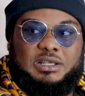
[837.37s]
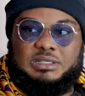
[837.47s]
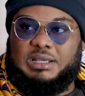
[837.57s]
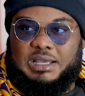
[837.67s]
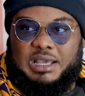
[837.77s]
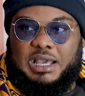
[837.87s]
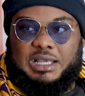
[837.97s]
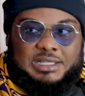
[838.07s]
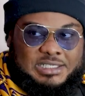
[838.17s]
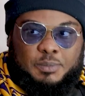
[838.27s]
is
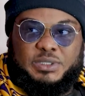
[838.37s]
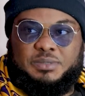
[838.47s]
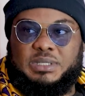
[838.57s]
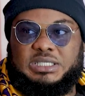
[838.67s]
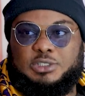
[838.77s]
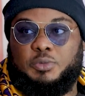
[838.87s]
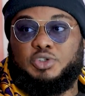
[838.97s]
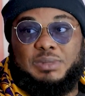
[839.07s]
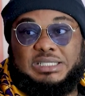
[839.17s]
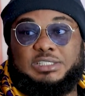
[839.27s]
there's a possibility so
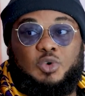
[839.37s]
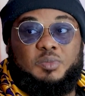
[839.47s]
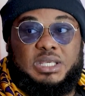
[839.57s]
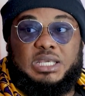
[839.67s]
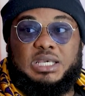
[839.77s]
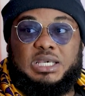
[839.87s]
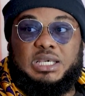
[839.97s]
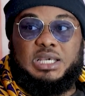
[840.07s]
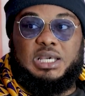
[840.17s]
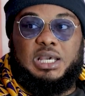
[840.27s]
much may have soon be.
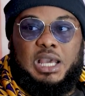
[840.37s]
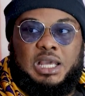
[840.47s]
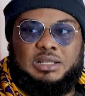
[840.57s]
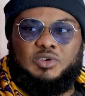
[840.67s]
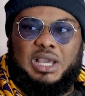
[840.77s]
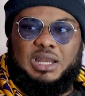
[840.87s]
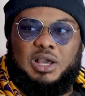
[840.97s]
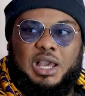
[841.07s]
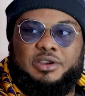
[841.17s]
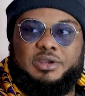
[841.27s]
And you
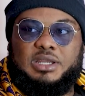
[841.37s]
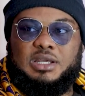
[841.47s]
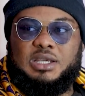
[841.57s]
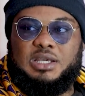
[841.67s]
kinda agreed.